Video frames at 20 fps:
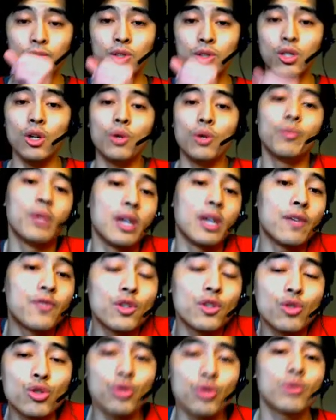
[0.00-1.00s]
so, if
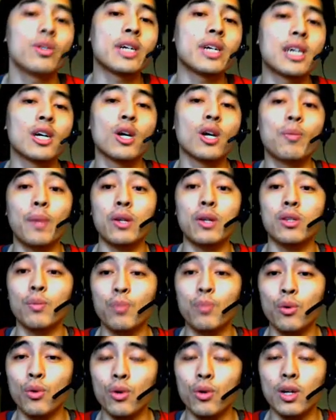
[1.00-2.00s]
you truly care about the
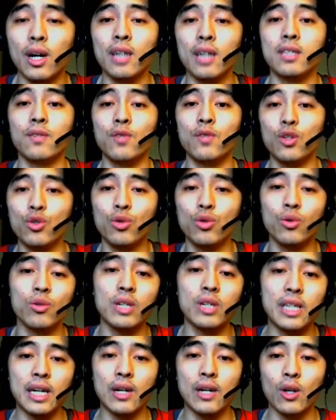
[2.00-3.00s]
poor guys, if you
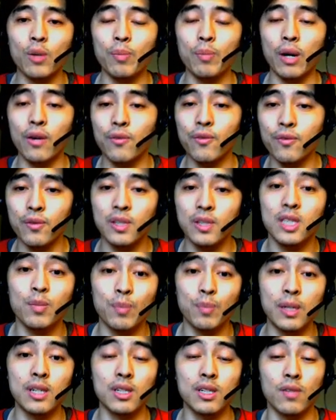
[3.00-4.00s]
truly care about free
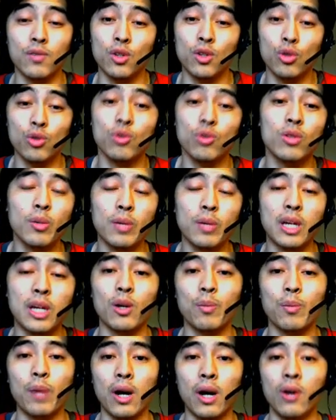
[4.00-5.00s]
speech, if you truly
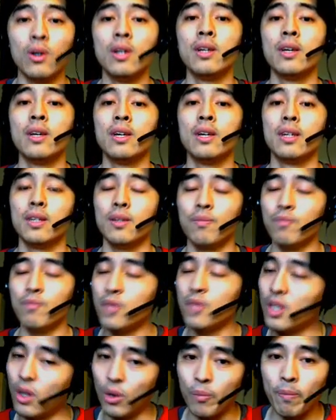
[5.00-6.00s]
care about,
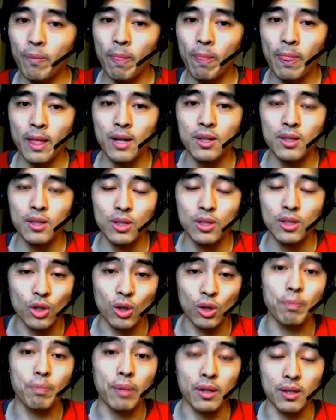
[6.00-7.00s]
you know,
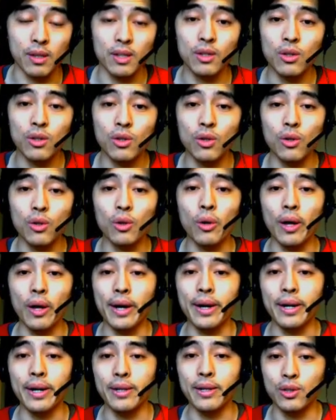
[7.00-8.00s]
your political
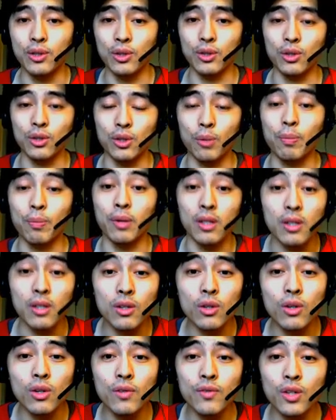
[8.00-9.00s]
uh, your your
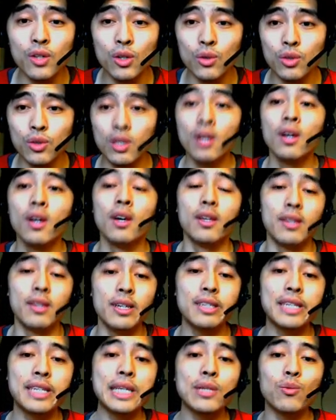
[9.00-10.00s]
political views,
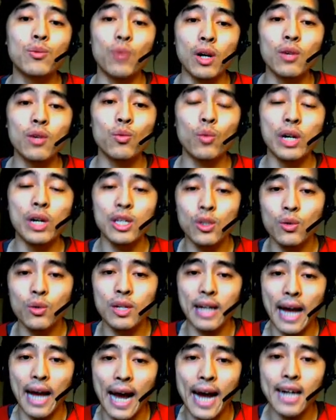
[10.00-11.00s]
this is one way you
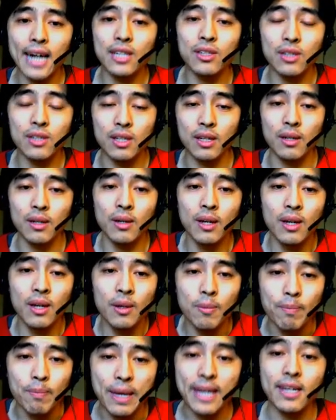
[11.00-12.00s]
can actually
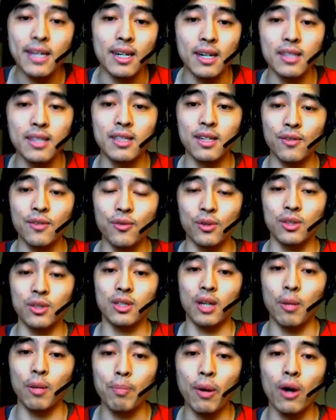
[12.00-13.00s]
make a difference
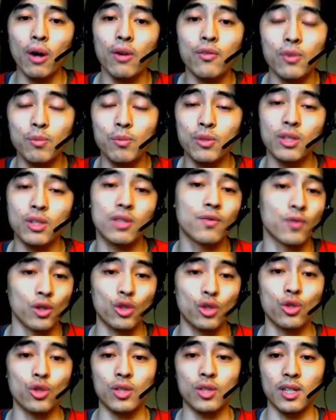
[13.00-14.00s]
apart from just
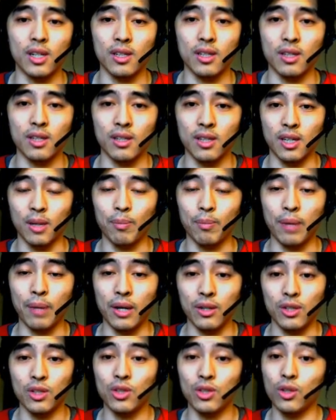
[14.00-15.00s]
virtue signaling
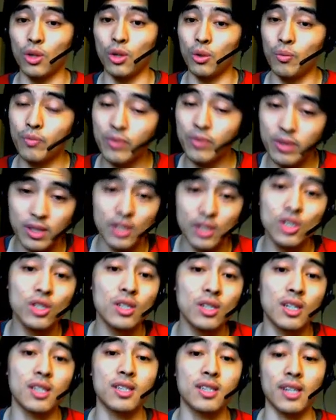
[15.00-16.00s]
about it. So, this
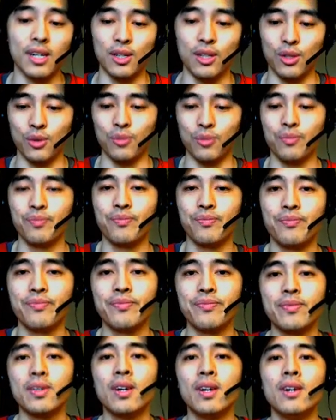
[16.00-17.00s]
should excite you.
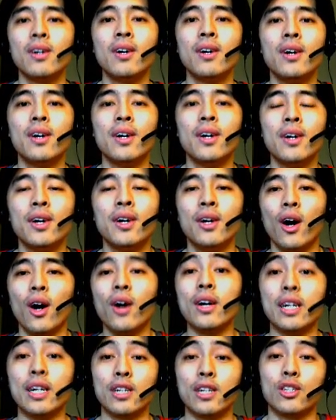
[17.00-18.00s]

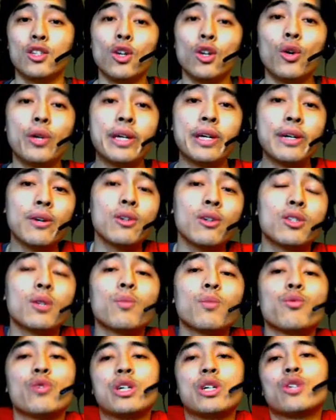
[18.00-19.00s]
All right, so here are
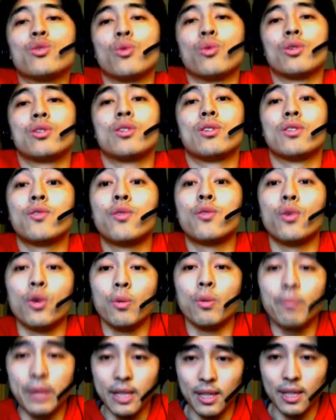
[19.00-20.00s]
some resources for
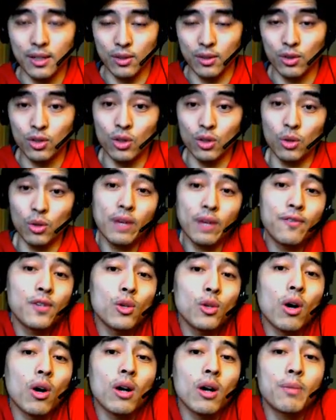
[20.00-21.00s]
beginners. So if
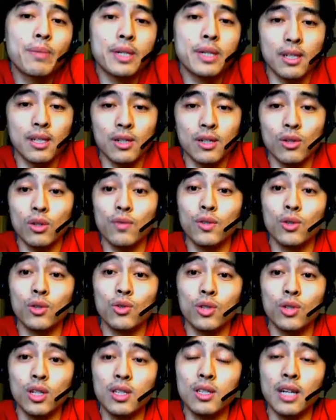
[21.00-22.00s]
you are a beginner, if you're
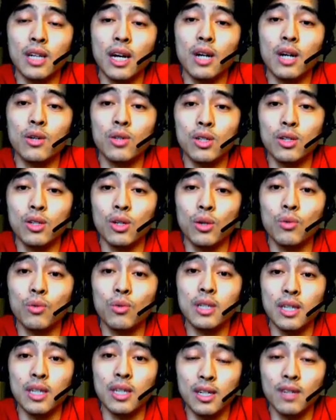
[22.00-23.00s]
just now, you know,
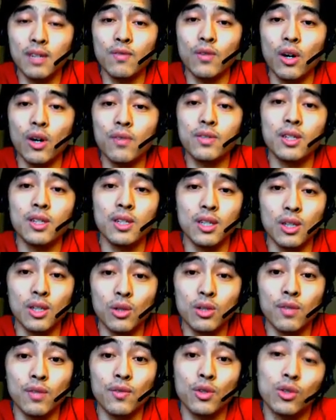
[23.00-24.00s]
getting involved in
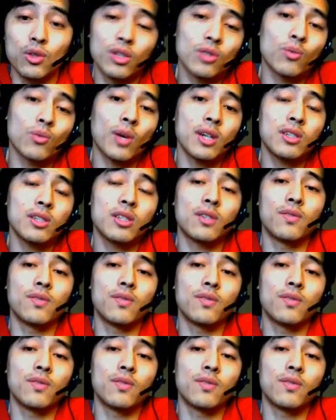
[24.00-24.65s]
EOS, if you just watch this